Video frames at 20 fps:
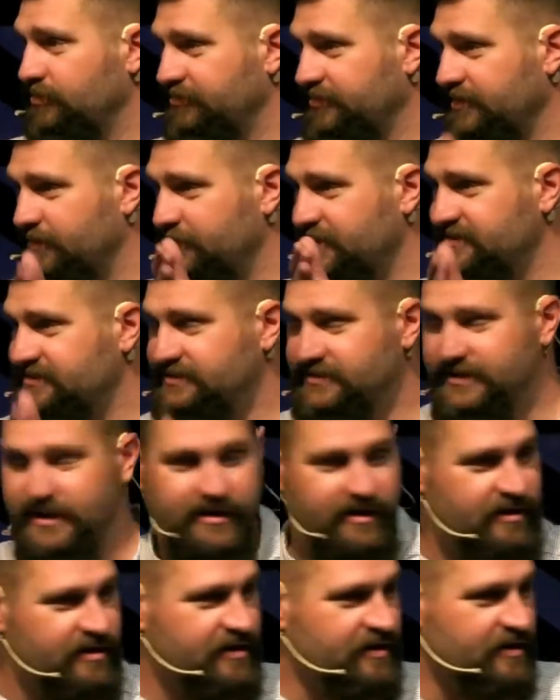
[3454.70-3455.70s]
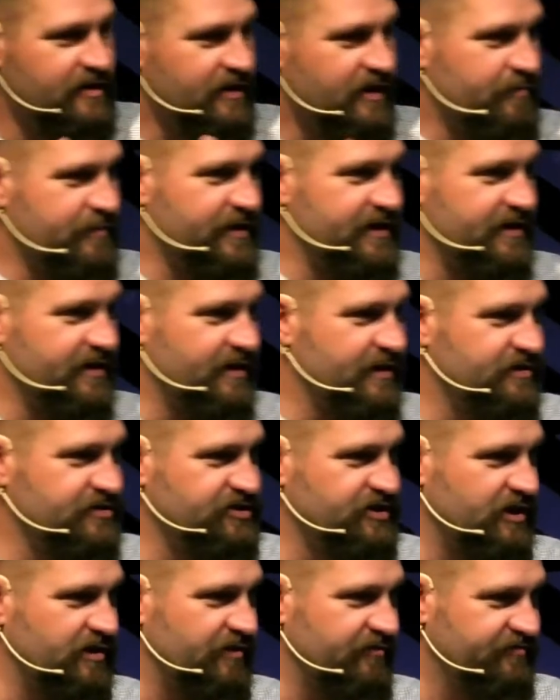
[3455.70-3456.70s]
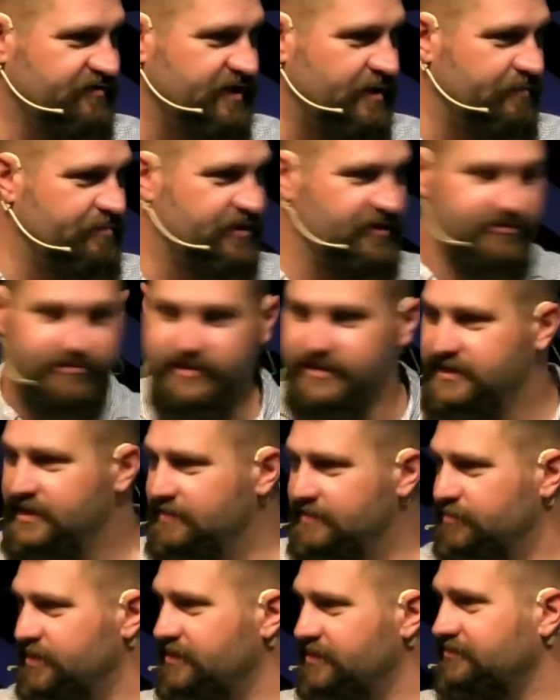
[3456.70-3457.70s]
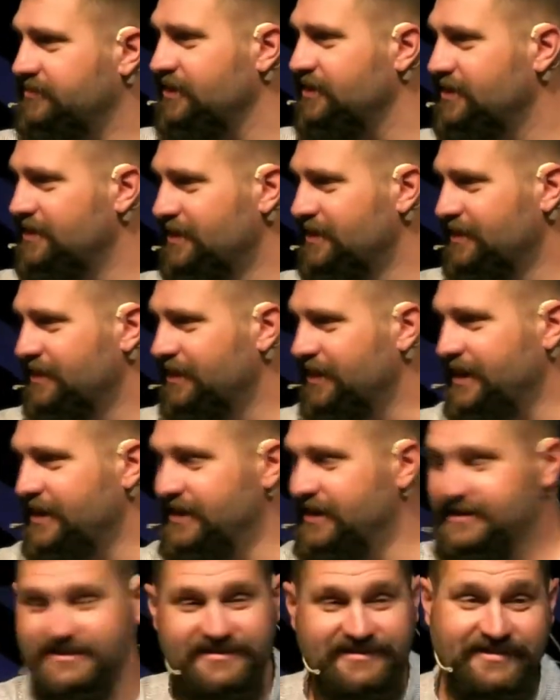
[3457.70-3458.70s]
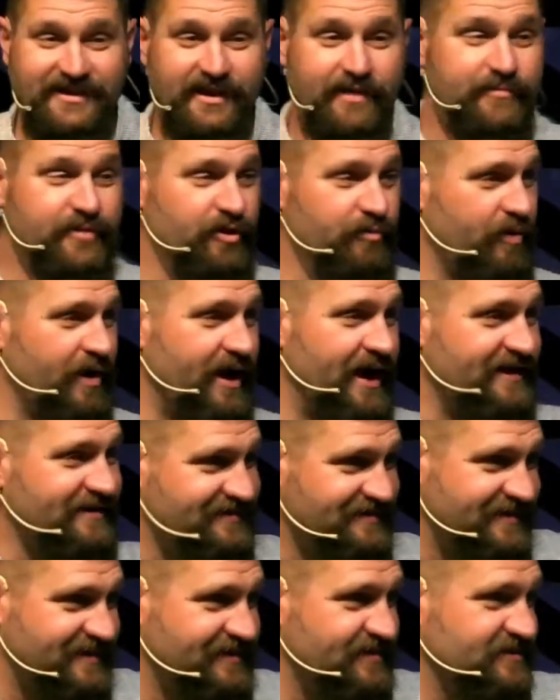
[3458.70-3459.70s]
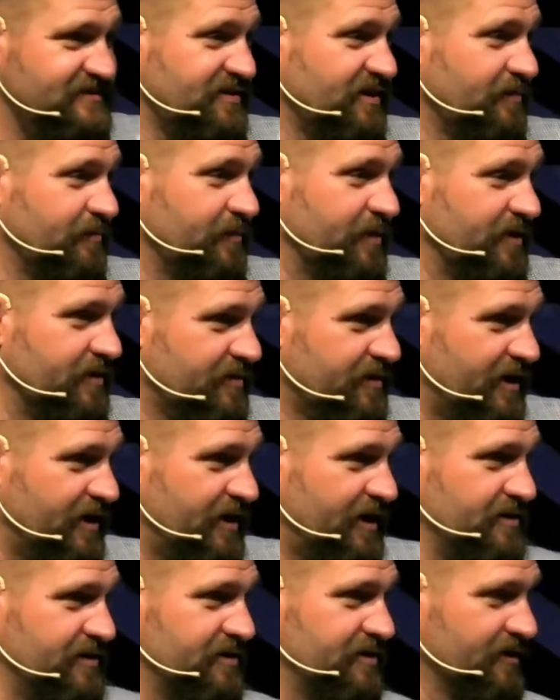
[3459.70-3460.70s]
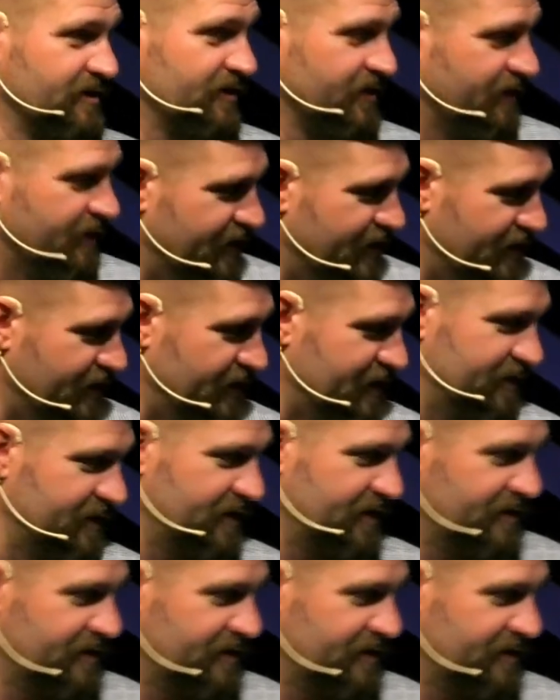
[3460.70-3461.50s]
We'll see how many, uh, how many uh, sheriff's deputies we can keep busy. And uh, just tell them you're practicing the sermon, okay? And.